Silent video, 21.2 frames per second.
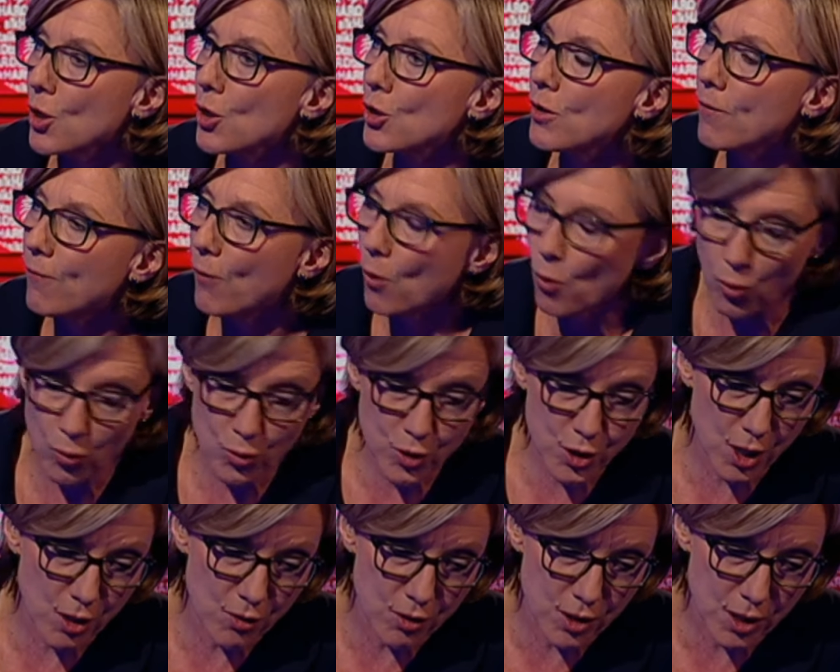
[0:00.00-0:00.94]
You've
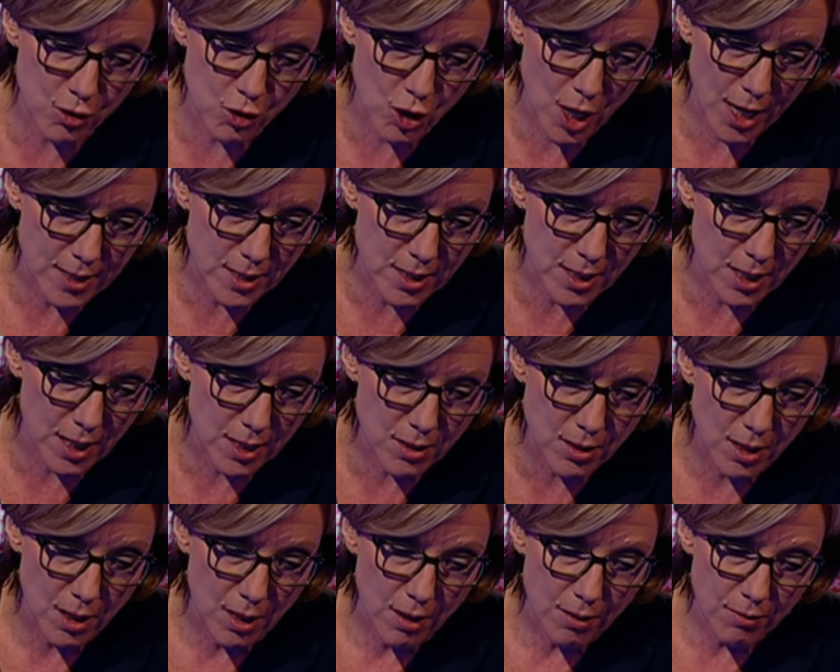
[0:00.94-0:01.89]
also
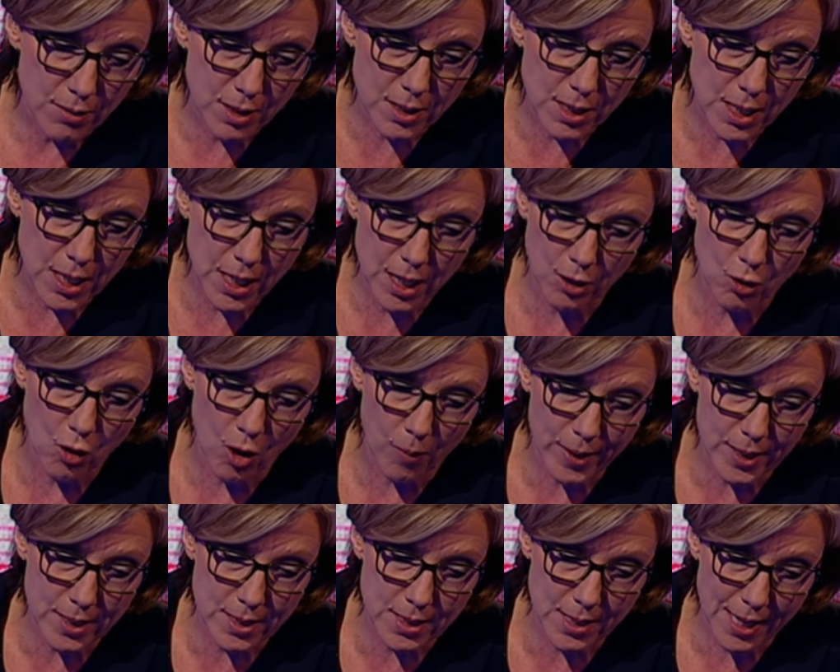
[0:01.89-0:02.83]
suggested that
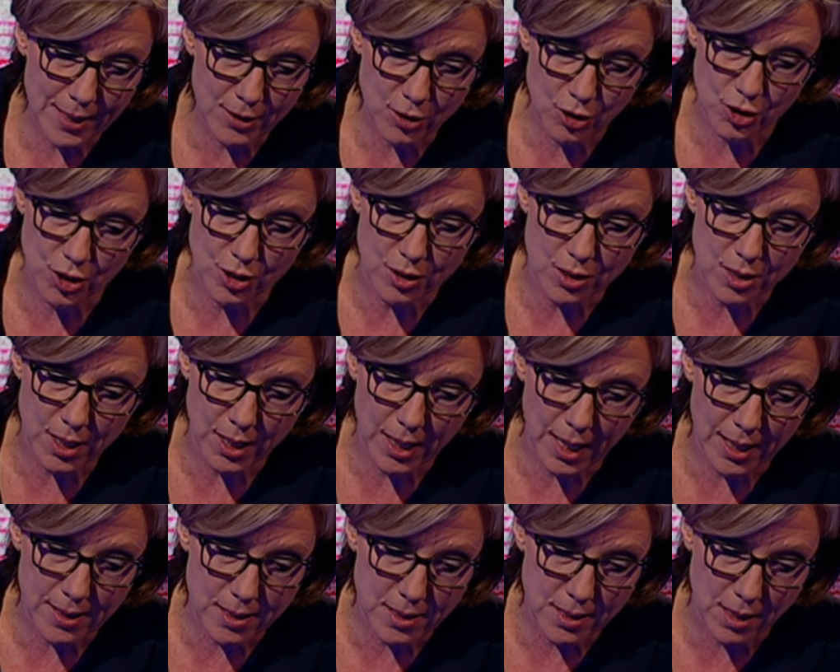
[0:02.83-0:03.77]
economic sanctions
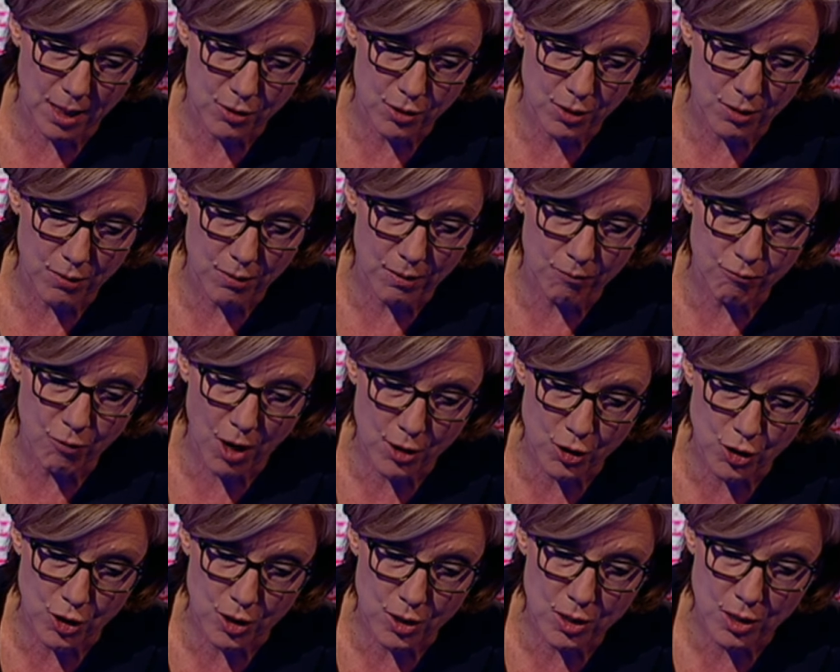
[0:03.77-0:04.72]
against uh,
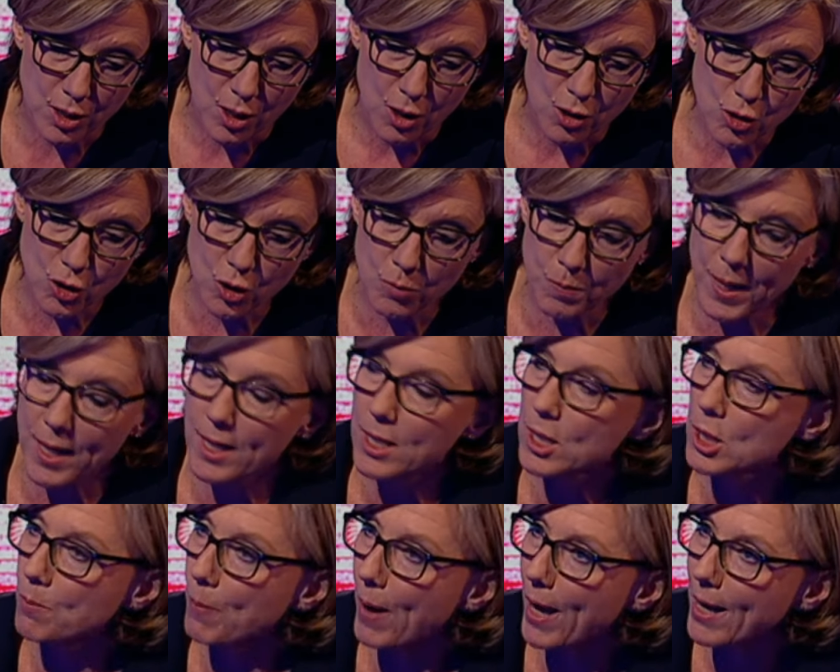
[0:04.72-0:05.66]
Russians should be
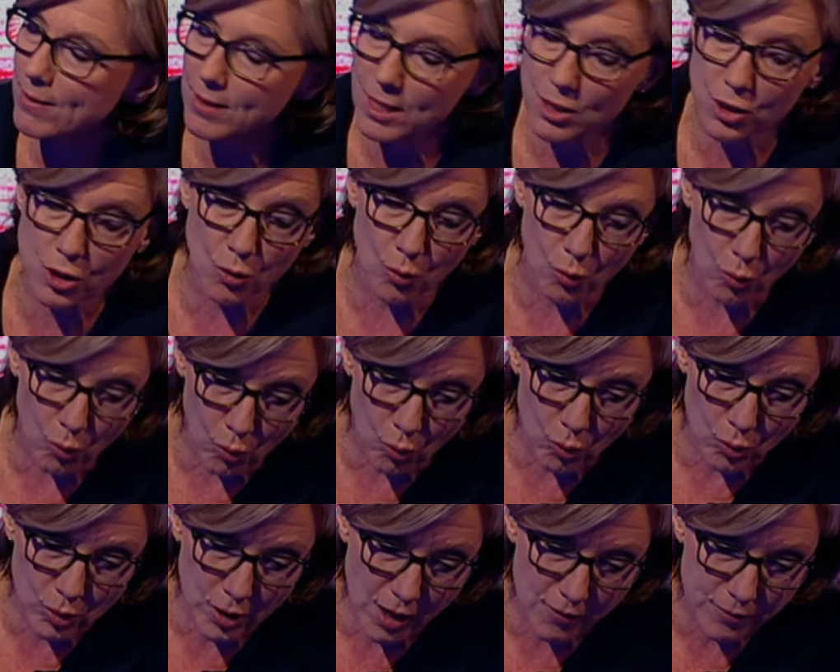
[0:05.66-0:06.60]
expanded to
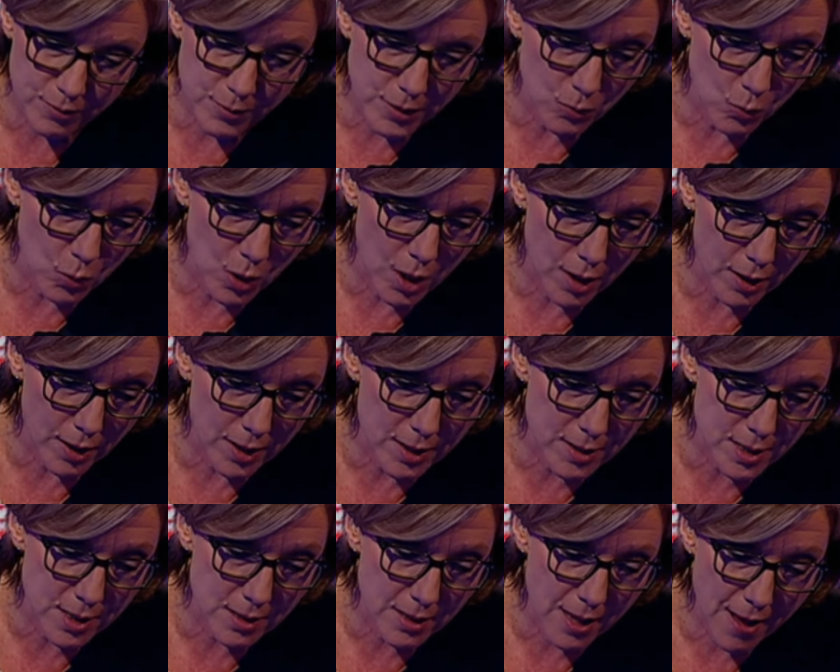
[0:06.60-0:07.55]
all government
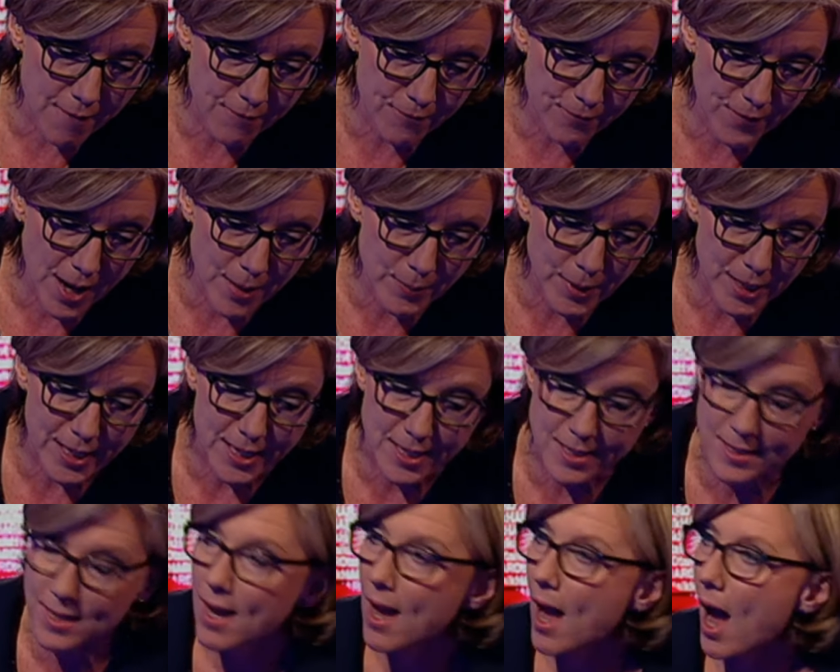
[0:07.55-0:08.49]
workers and their
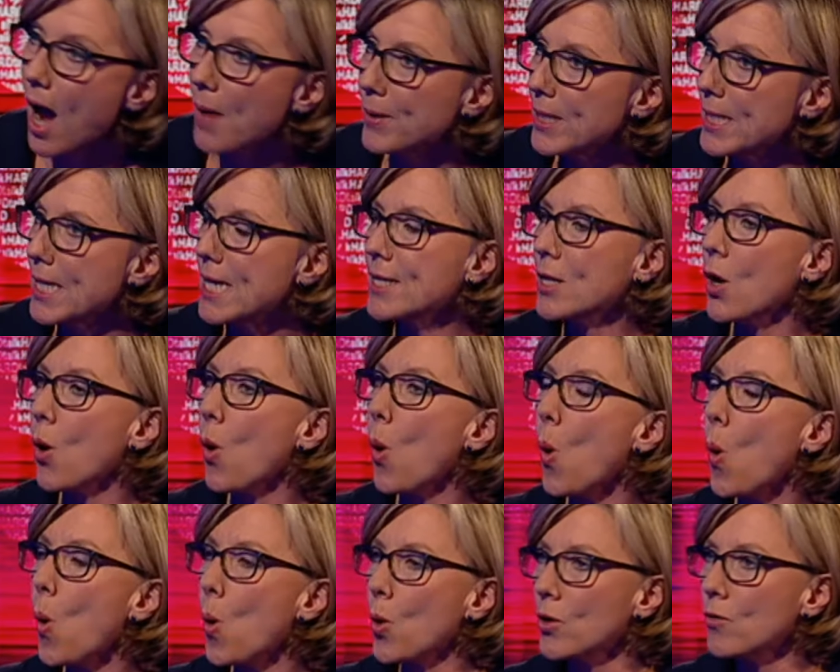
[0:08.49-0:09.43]
families. I mean, these are
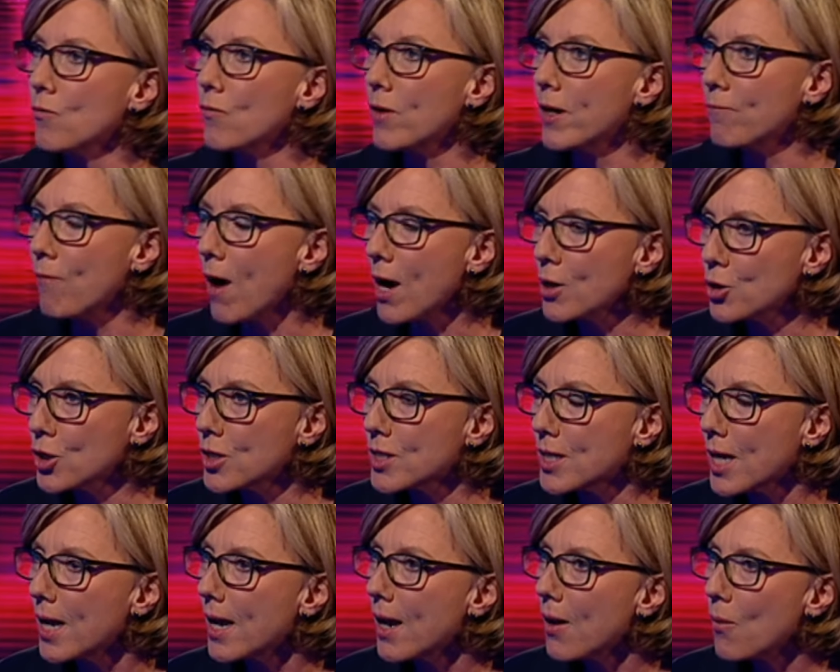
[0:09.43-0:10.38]
ordinary Russians.